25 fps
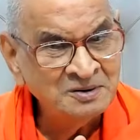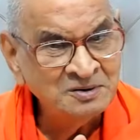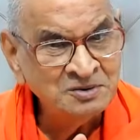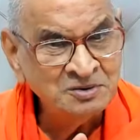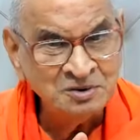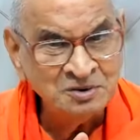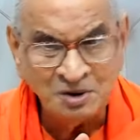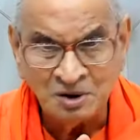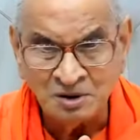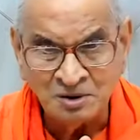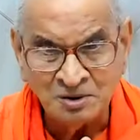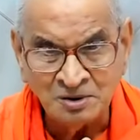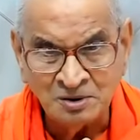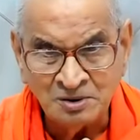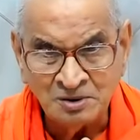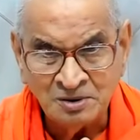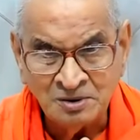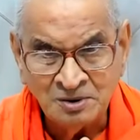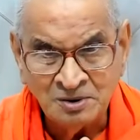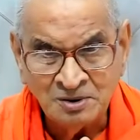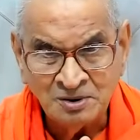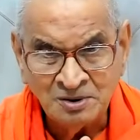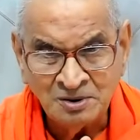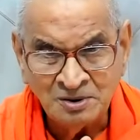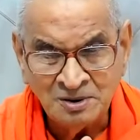So,
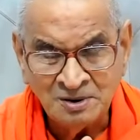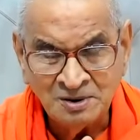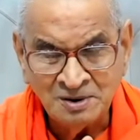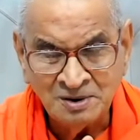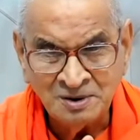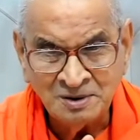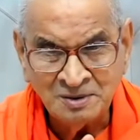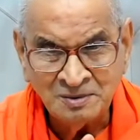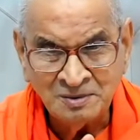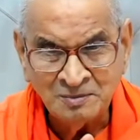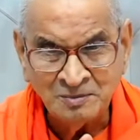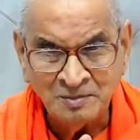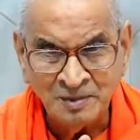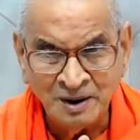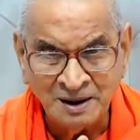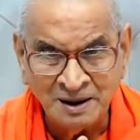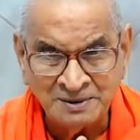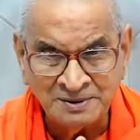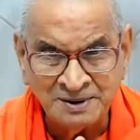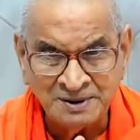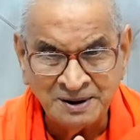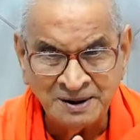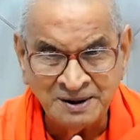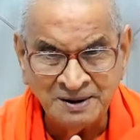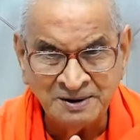
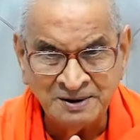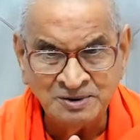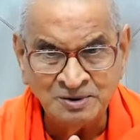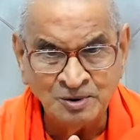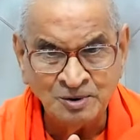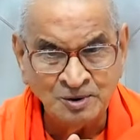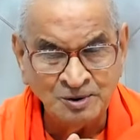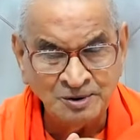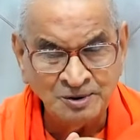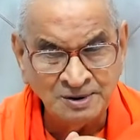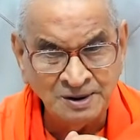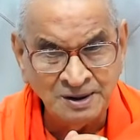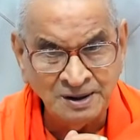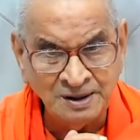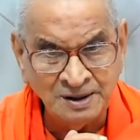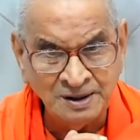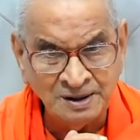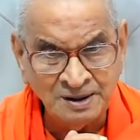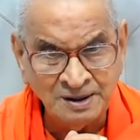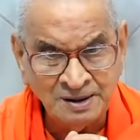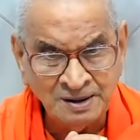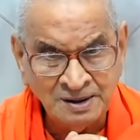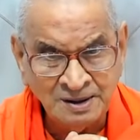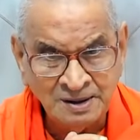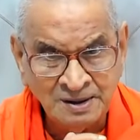matter is
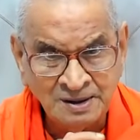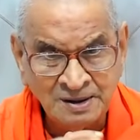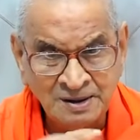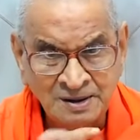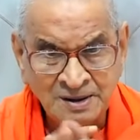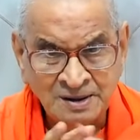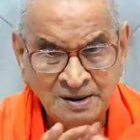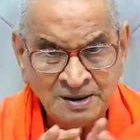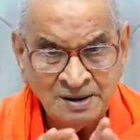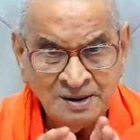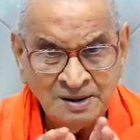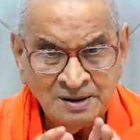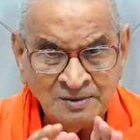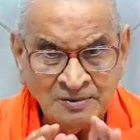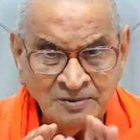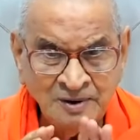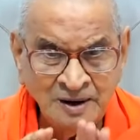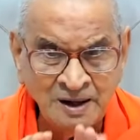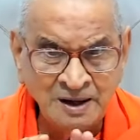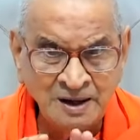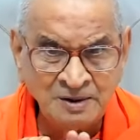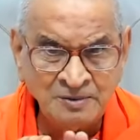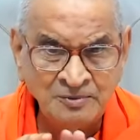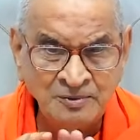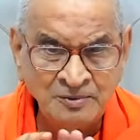only
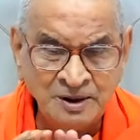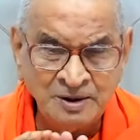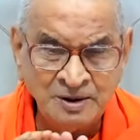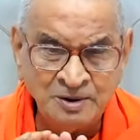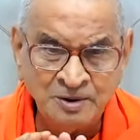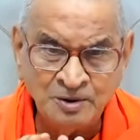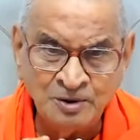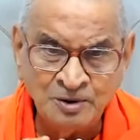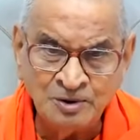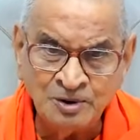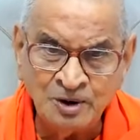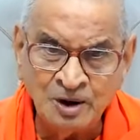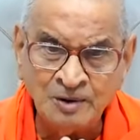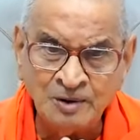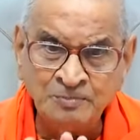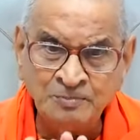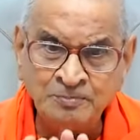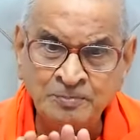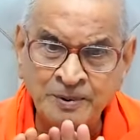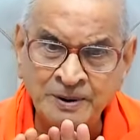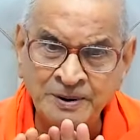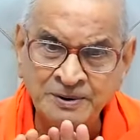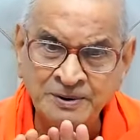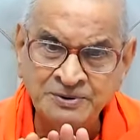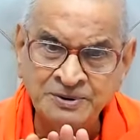where we do not
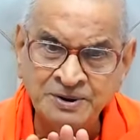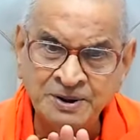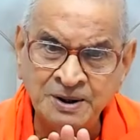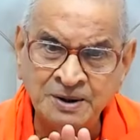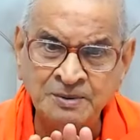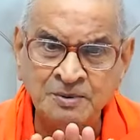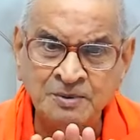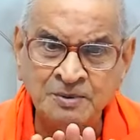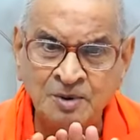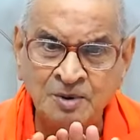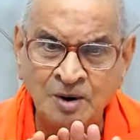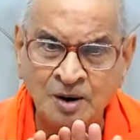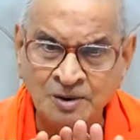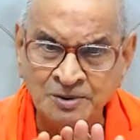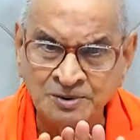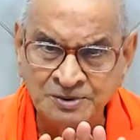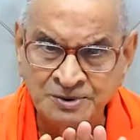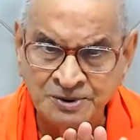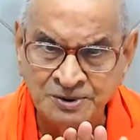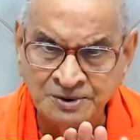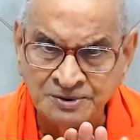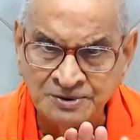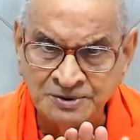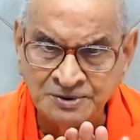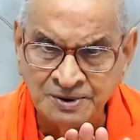perceive
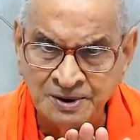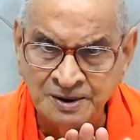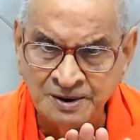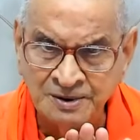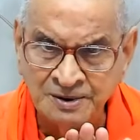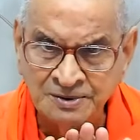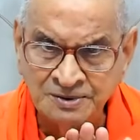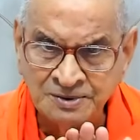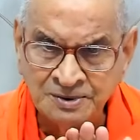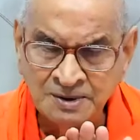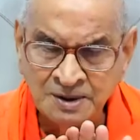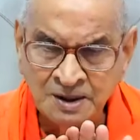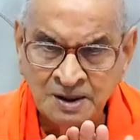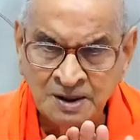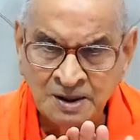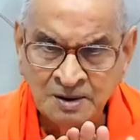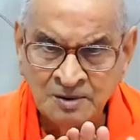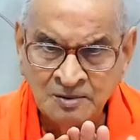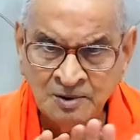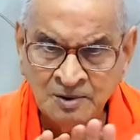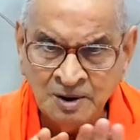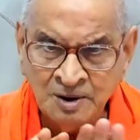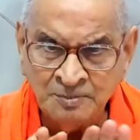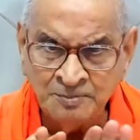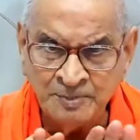consciousness,
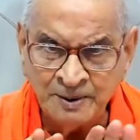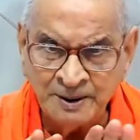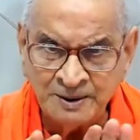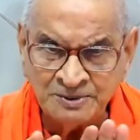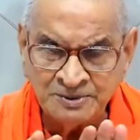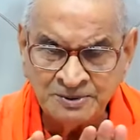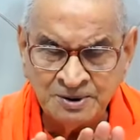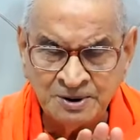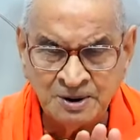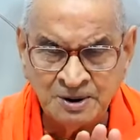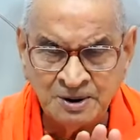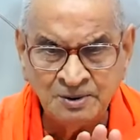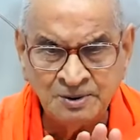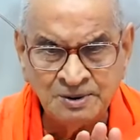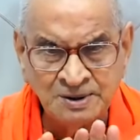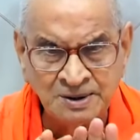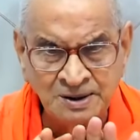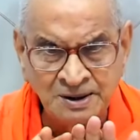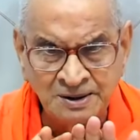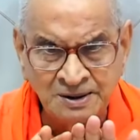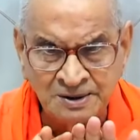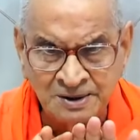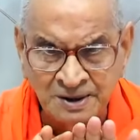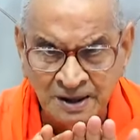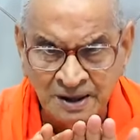we perceive
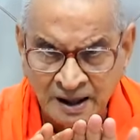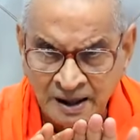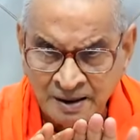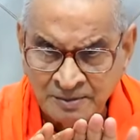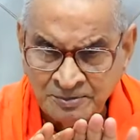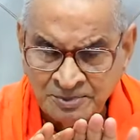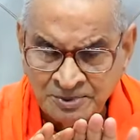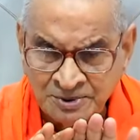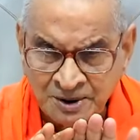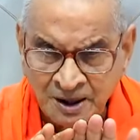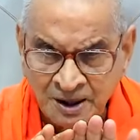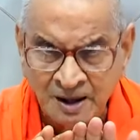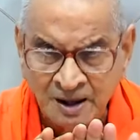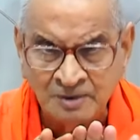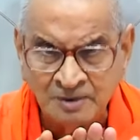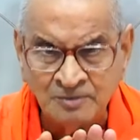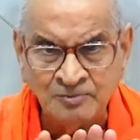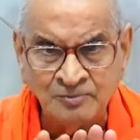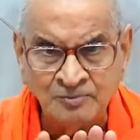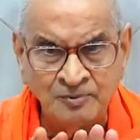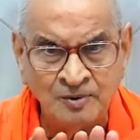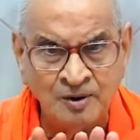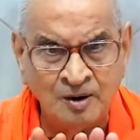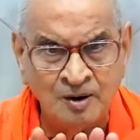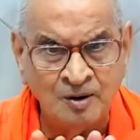only names and
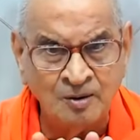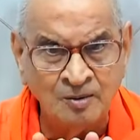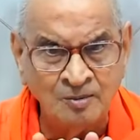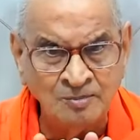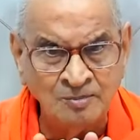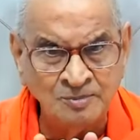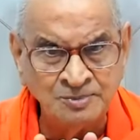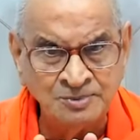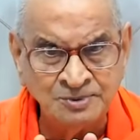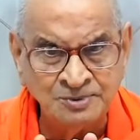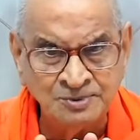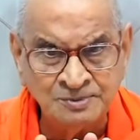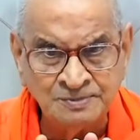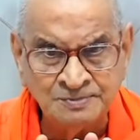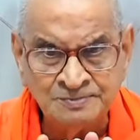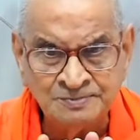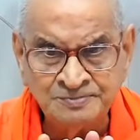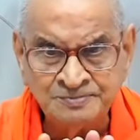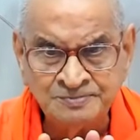forms,